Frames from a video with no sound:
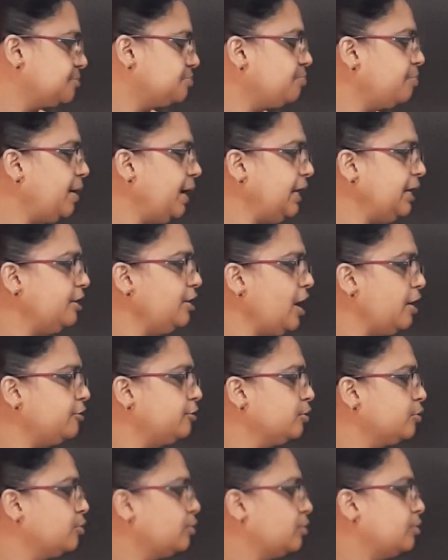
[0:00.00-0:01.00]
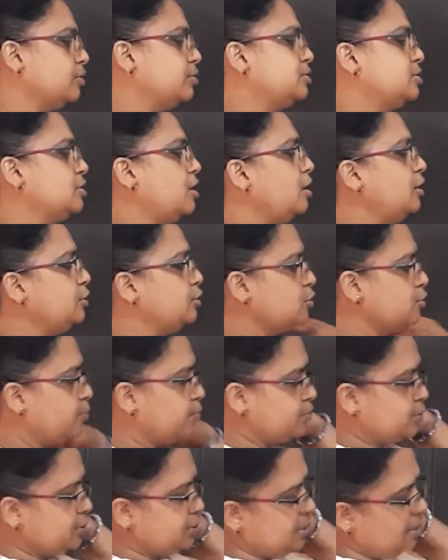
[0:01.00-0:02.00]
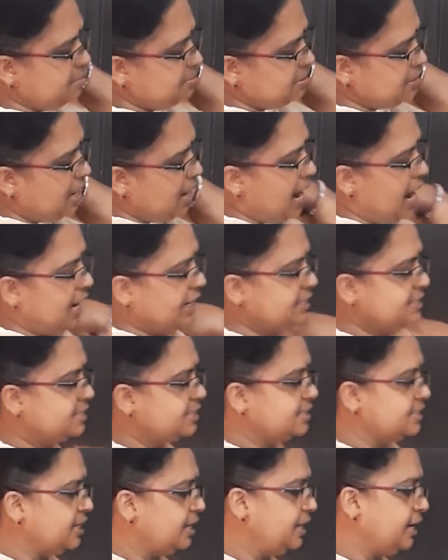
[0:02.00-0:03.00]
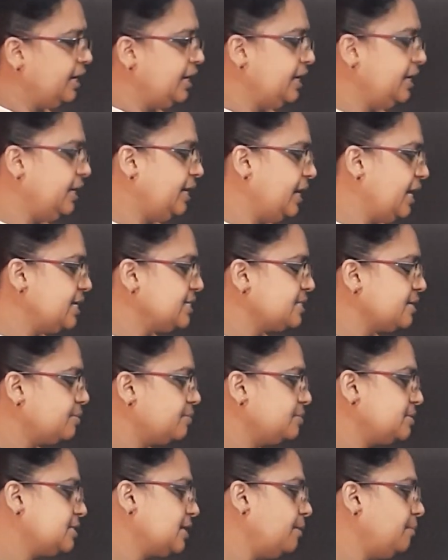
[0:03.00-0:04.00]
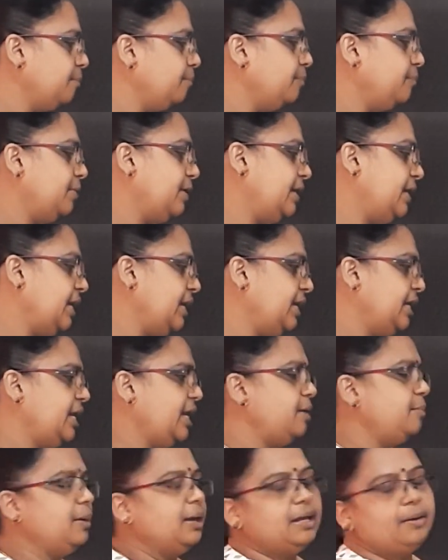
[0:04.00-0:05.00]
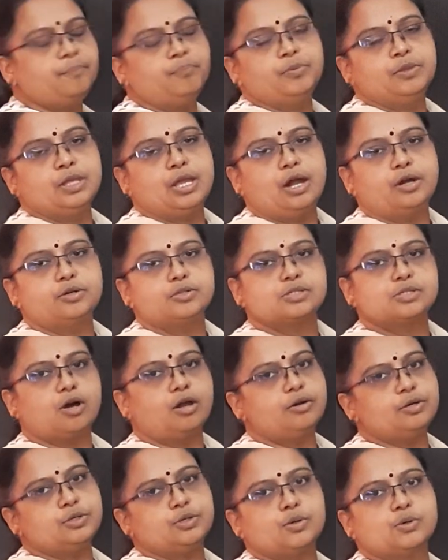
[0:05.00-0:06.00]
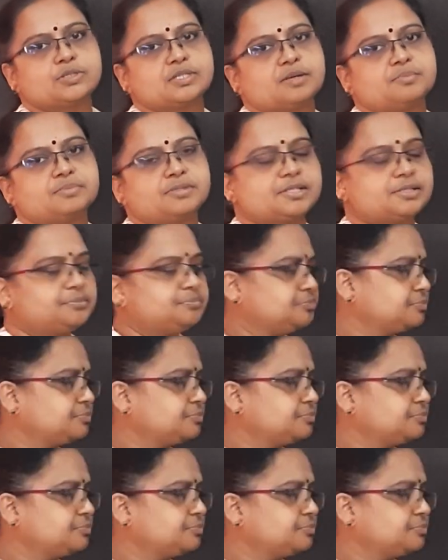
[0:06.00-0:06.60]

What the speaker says: main, you have to solve 2 sums, and in D main, you have to solve 2 sums.